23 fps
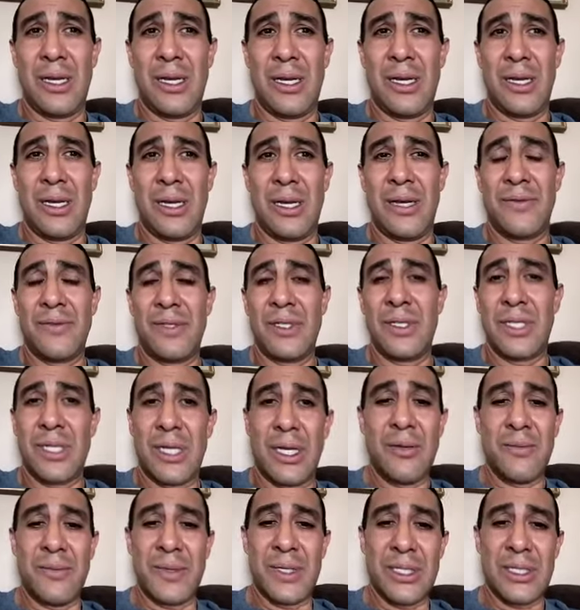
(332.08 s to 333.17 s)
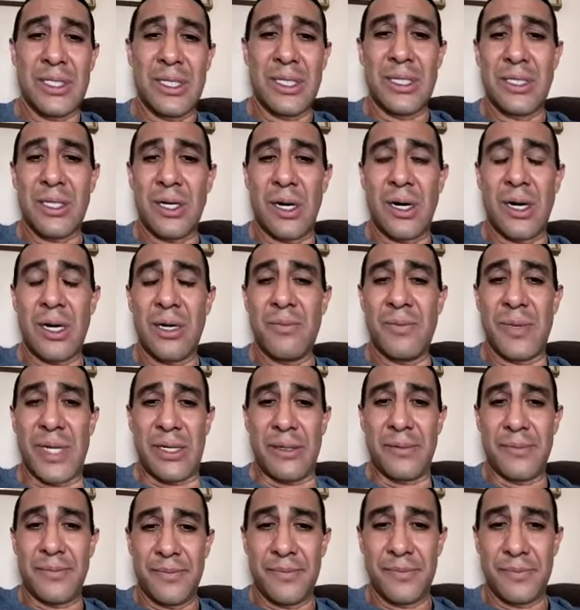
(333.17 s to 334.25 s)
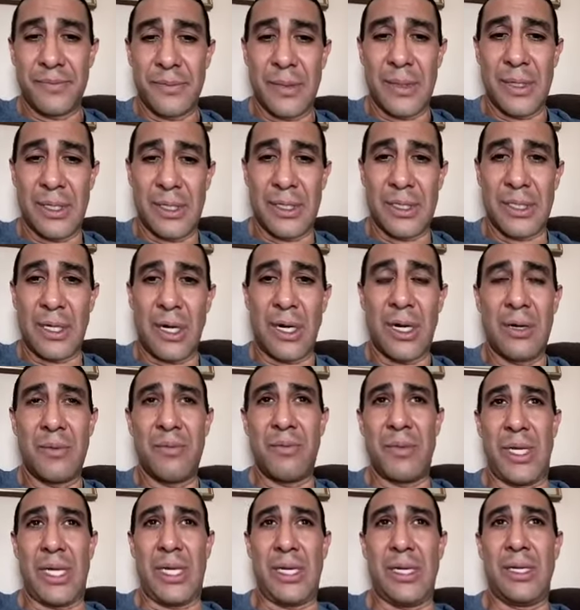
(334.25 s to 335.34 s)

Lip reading: I have to tell him it's a heartbeat. It's a heartbeat,